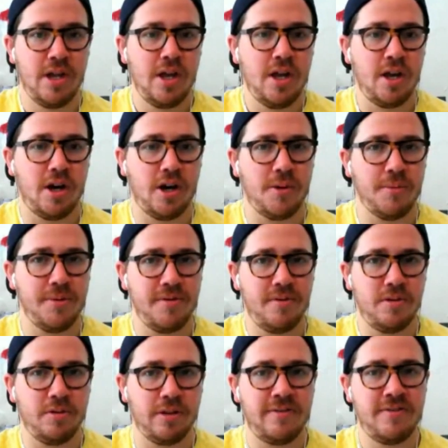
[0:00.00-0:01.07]
um,
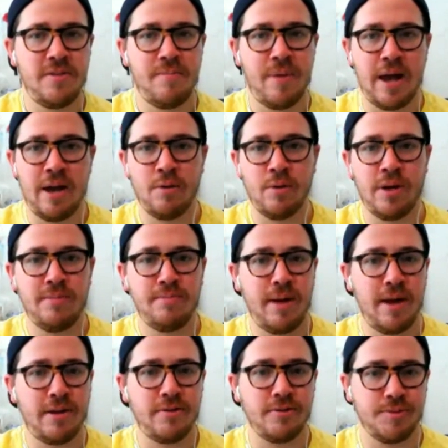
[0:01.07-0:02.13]
lefty power
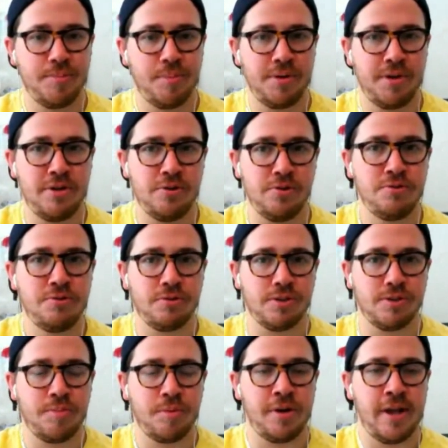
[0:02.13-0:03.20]
impact goes pretty neutral.
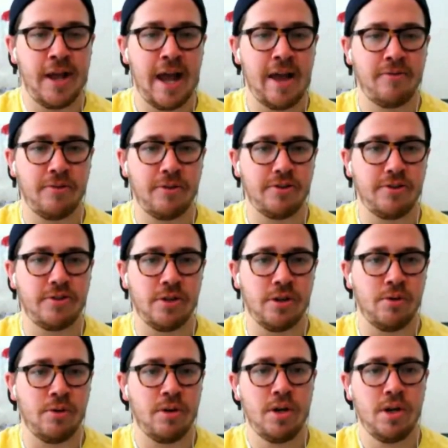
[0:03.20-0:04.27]
It's pretty average.
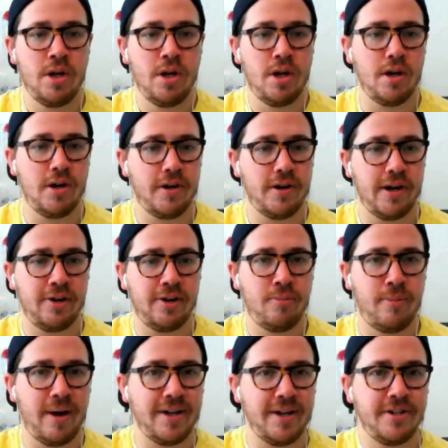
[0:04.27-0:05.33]
So uh, I
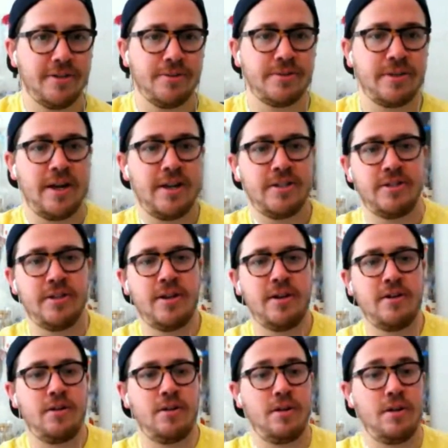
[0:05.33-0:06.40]
don't mind those guys
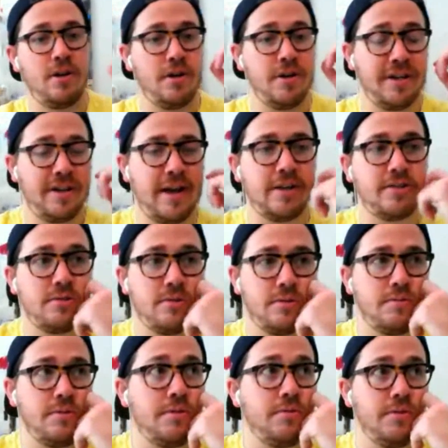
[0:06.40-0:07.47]
there. Uh, and Castro
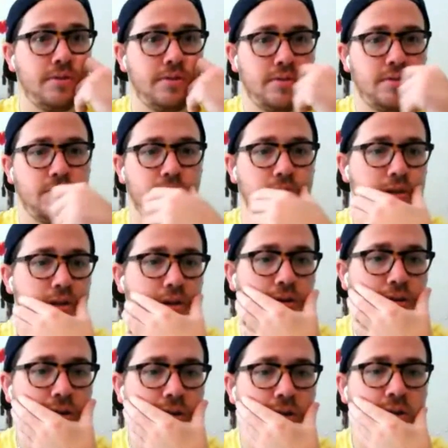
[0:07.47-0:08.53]
three three is intriguing.
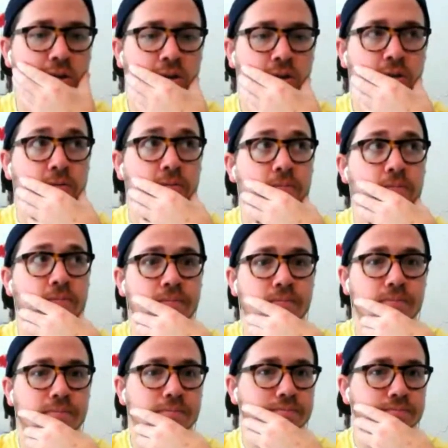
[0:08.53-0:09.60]

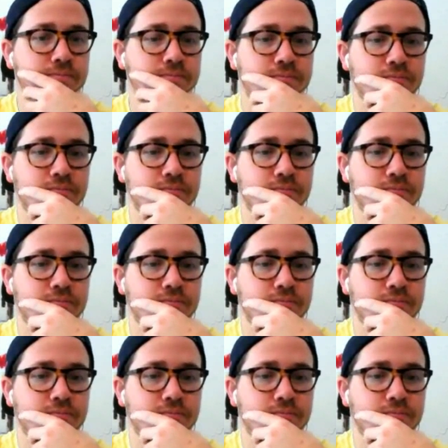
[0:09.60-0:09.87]
Yeah,